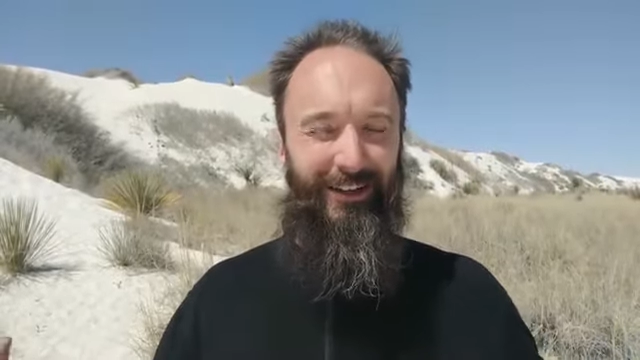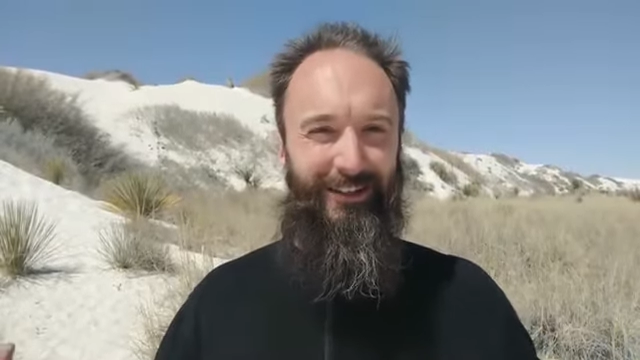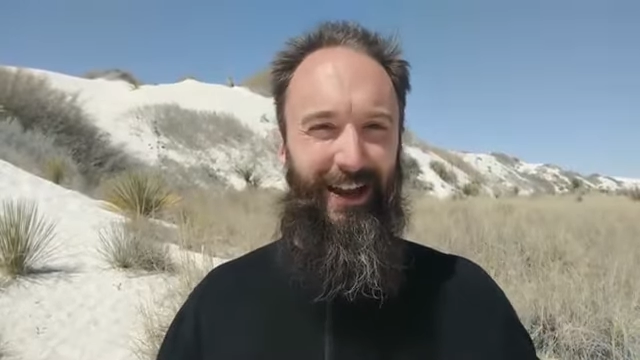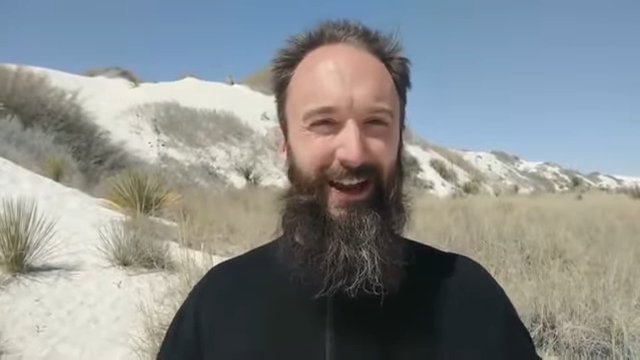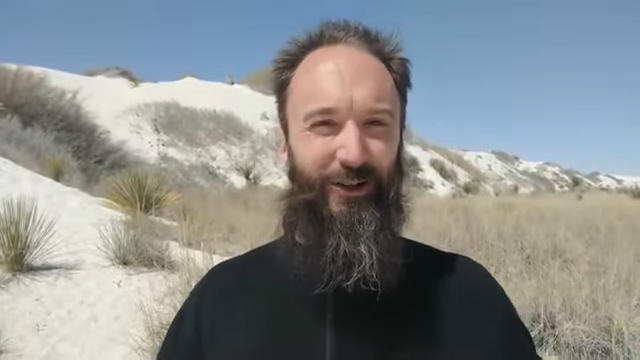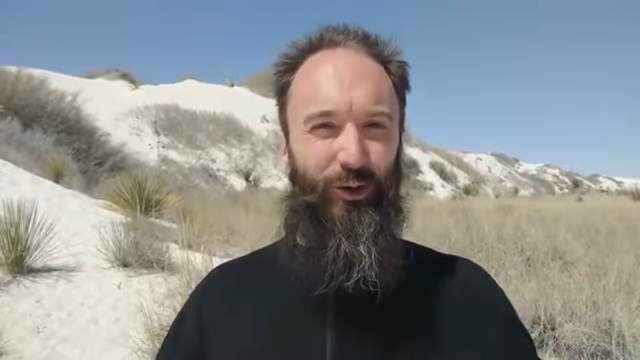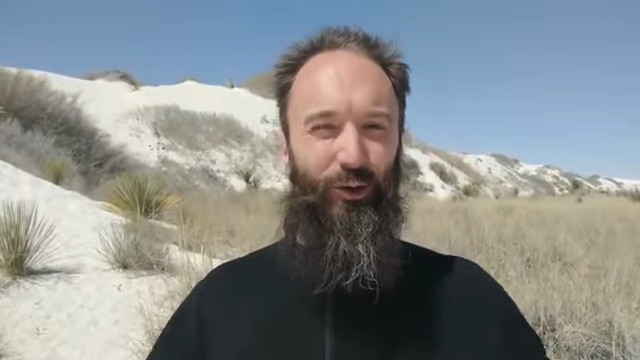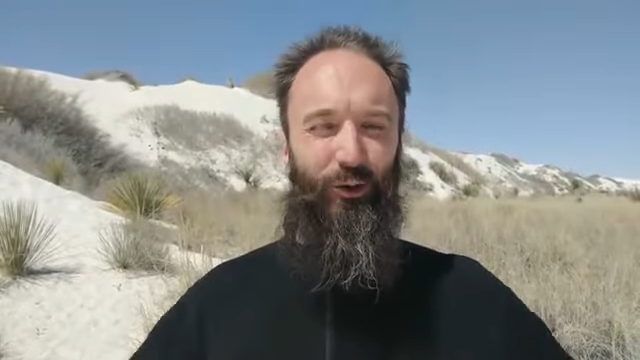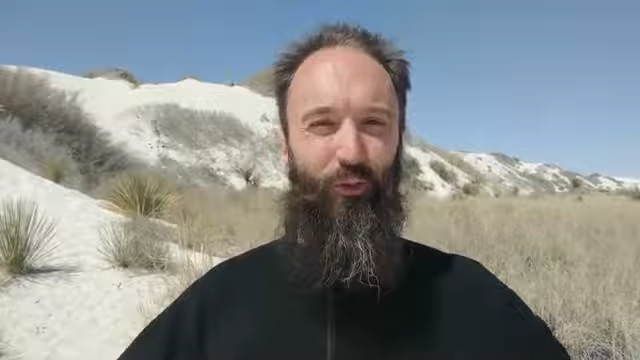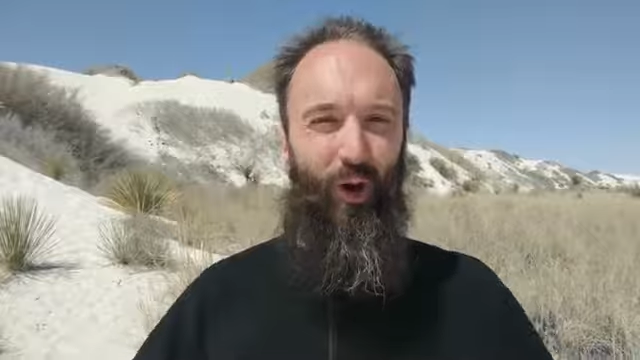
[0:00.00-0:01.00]
sand
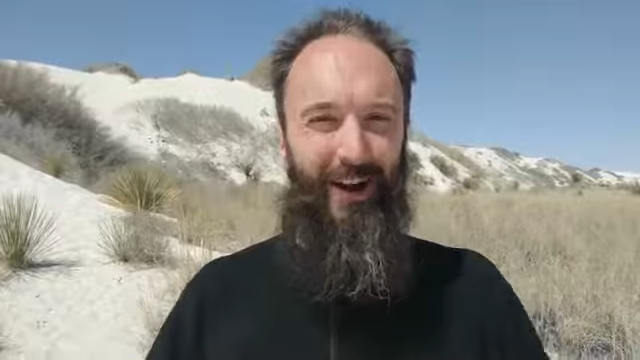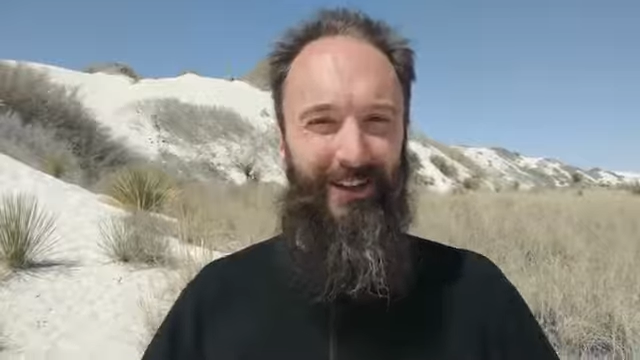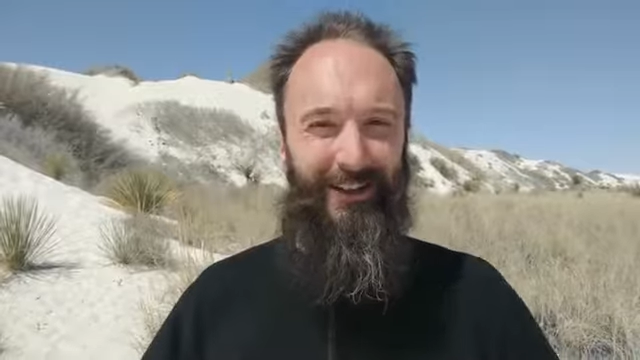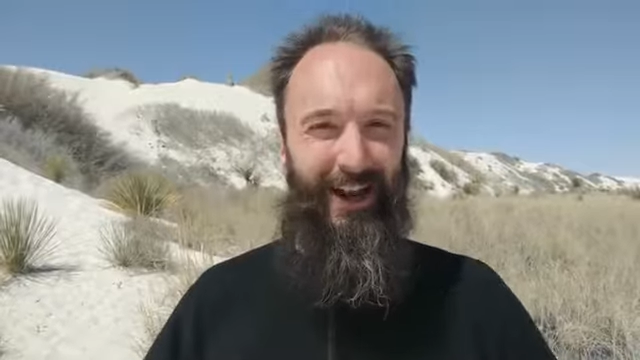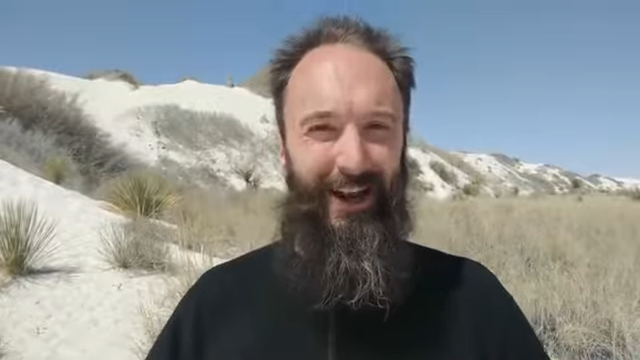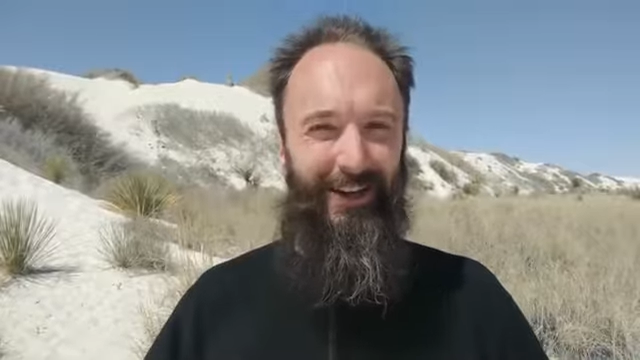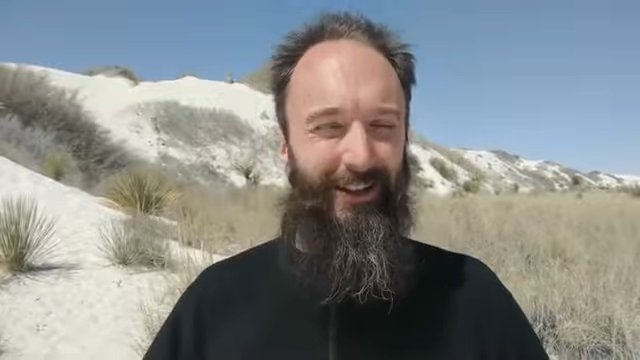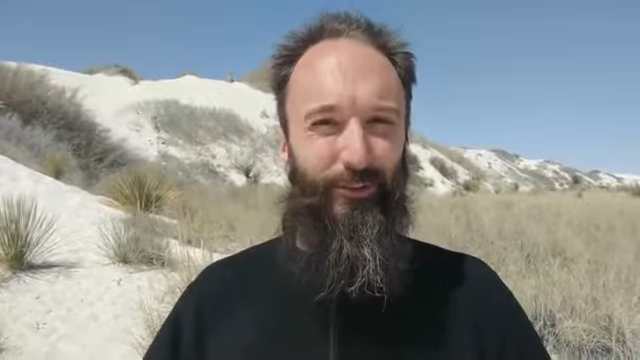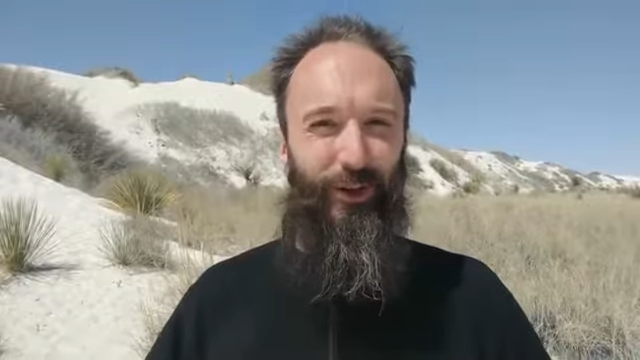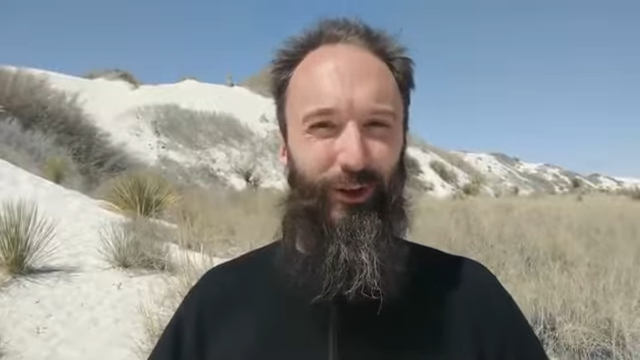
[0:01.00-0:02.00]
dune of white sand
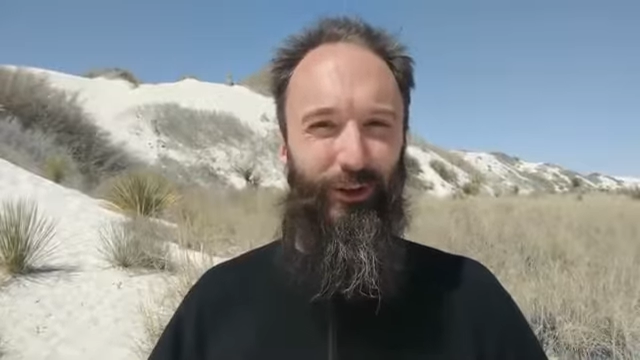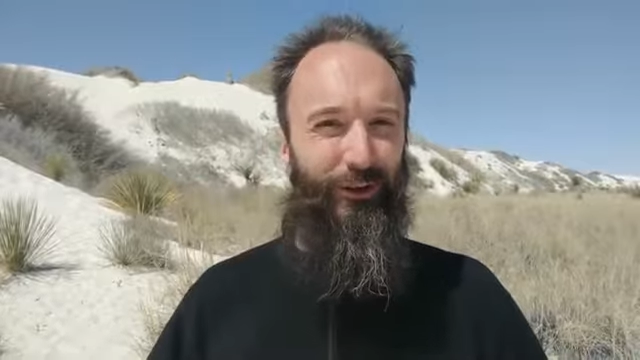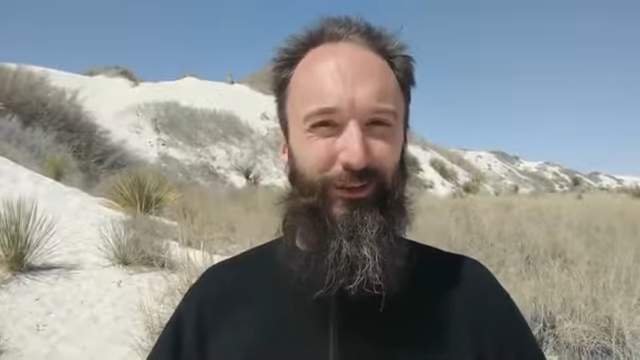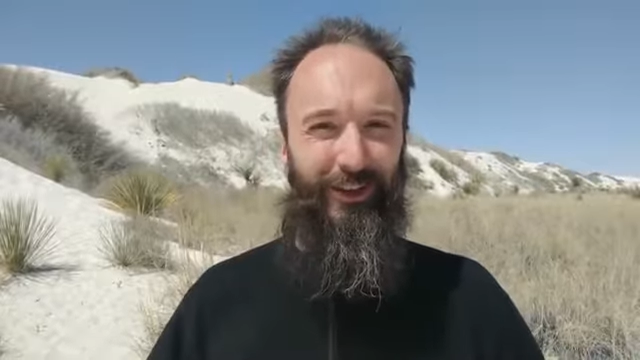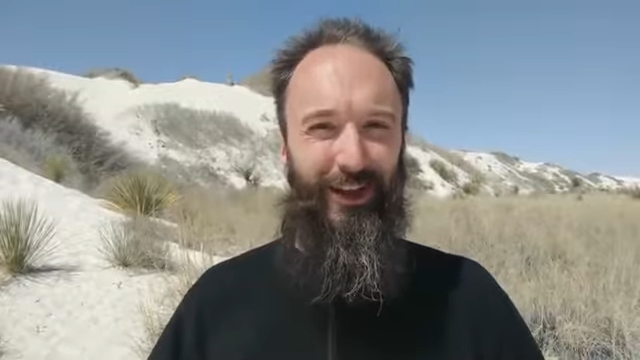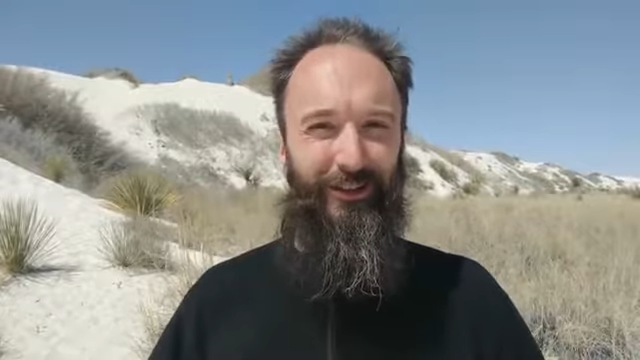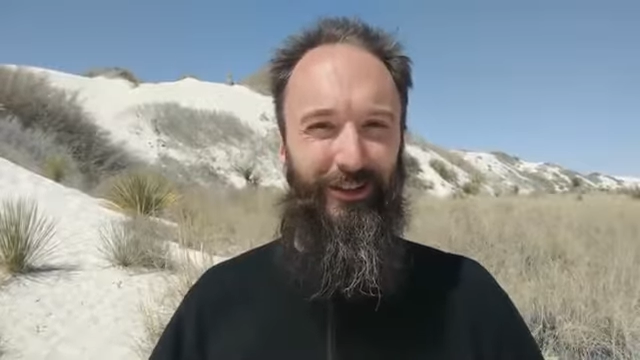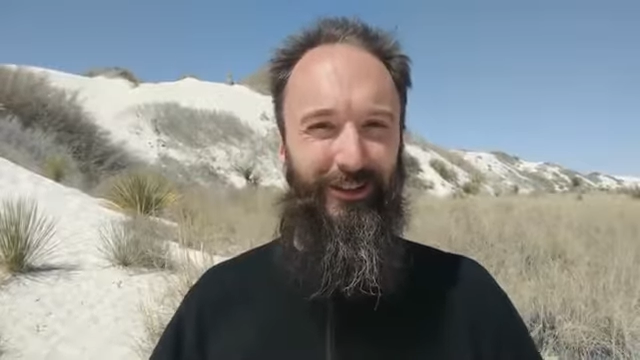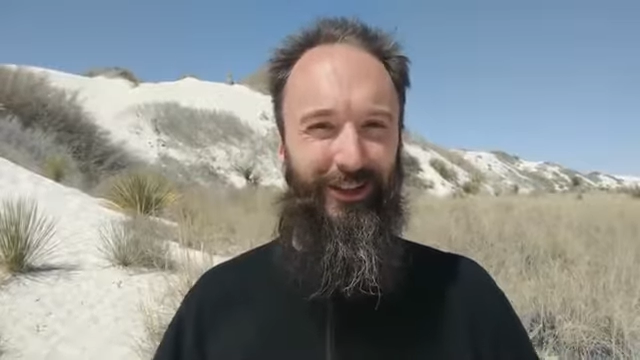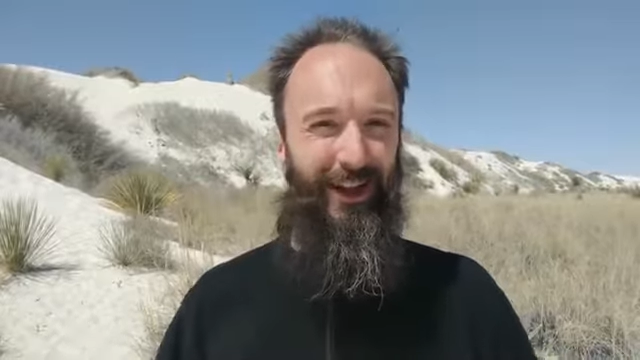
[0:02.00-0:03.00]
in the middle of the desert,